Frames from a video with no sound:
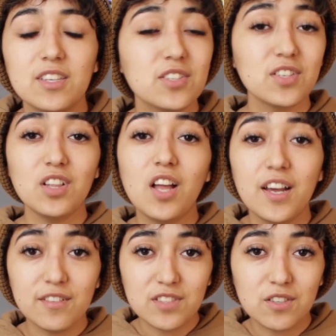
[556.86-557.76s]
There's a
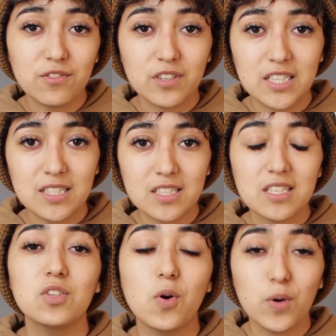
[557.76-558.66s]
lot of
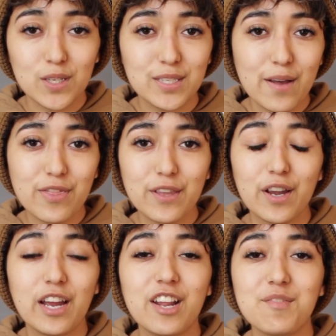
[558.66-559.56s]
different toys out
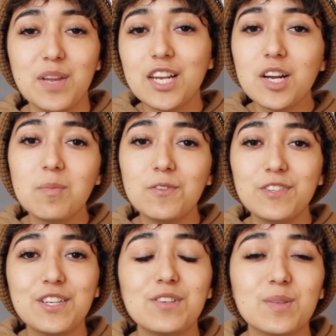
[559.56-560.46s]
there, and I made a couple
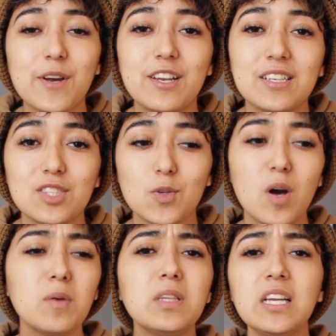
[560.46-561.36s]
videos about it, so
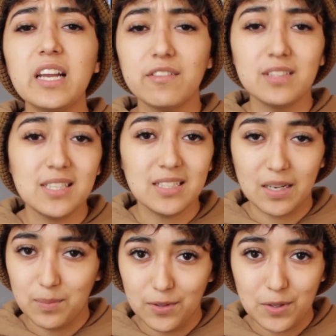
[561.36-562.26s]
I'll link everything
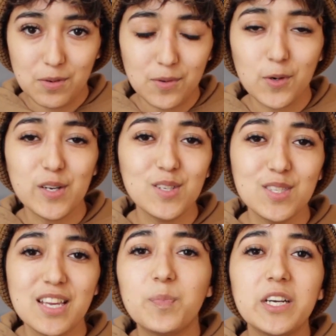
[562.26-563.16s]
down below, of
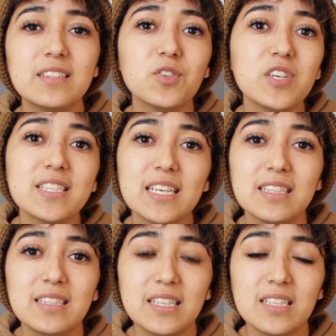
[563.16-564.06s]
course. But toys
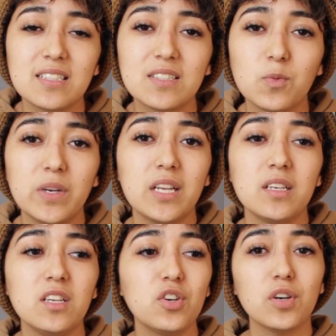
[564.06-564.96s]
like this,
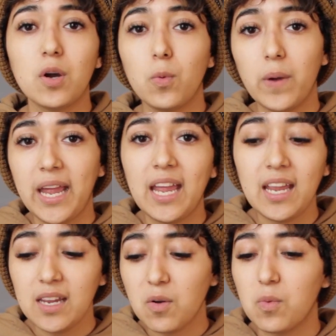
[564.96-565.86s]
when you're
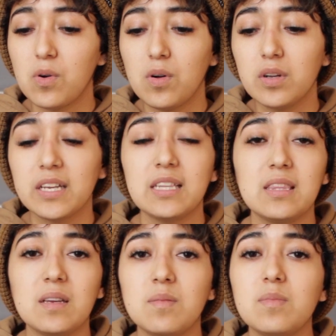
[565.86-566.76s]
away, will get
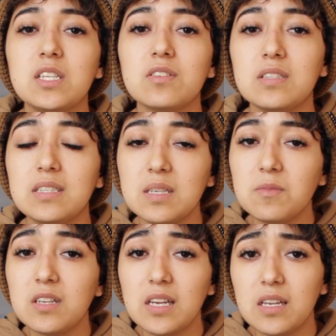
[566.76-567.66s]
them mentally
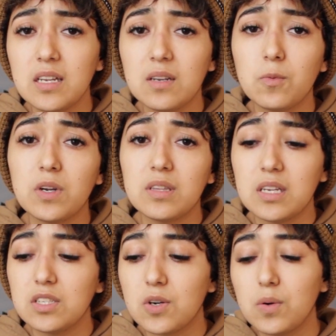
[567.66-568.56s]
stimulated, where
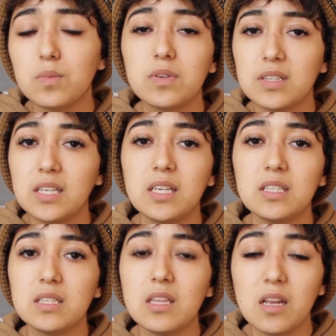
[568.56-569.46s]
they don't really
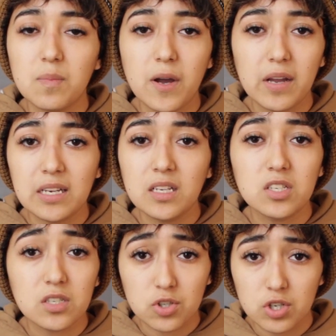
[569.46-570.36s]
think about any
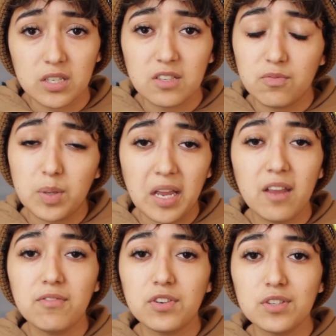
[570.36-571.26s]
destructive
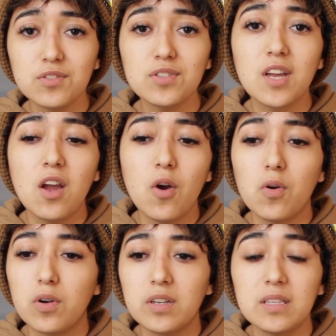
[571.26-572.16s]
behaviors,
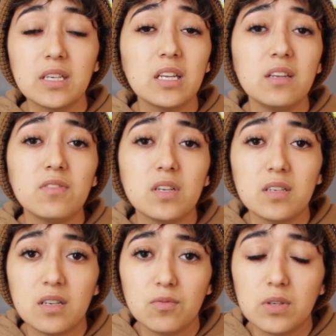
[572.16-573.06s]
or they can
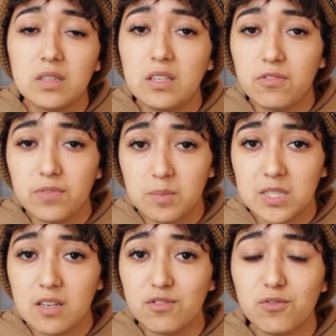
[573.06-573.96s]
even relieve
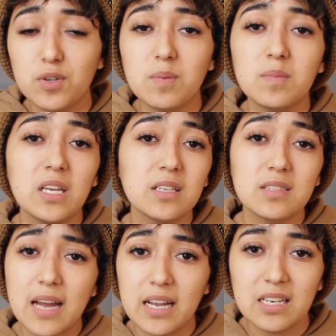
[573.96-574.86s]
themselves from
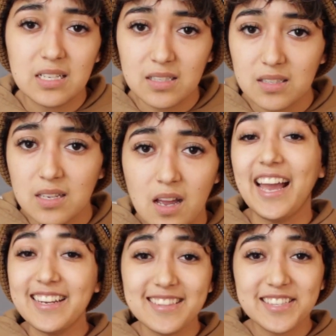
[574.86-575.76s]
anxieties,
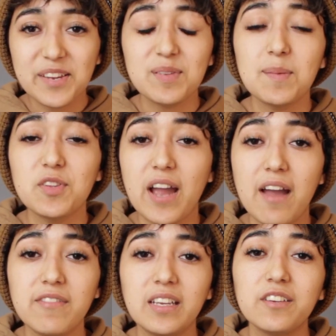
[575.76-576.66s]
and at the same time they're
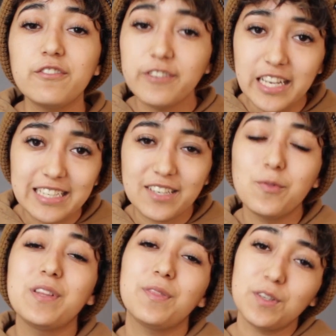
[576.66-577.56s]
having fun
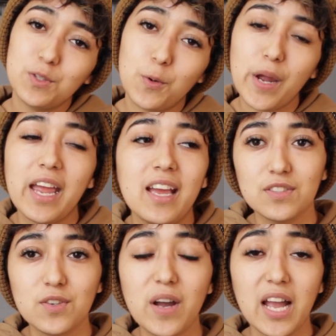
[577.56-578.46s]
with their toy.
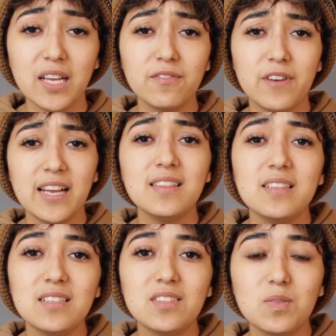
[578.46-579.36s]
So I find
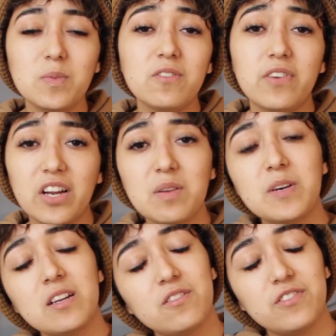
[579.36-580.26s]
these to be very
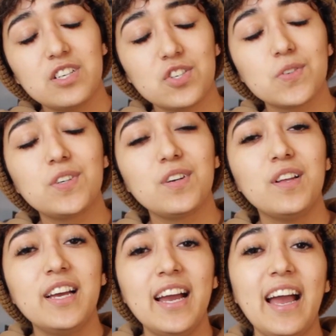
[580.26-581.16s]
beneficial,
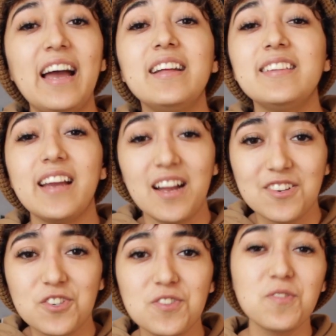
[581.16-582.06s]
and they
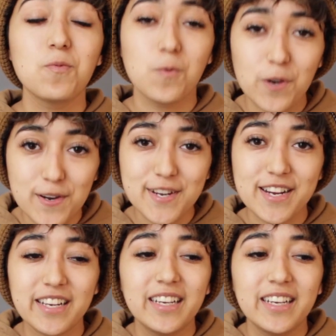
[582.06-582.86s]
actually work.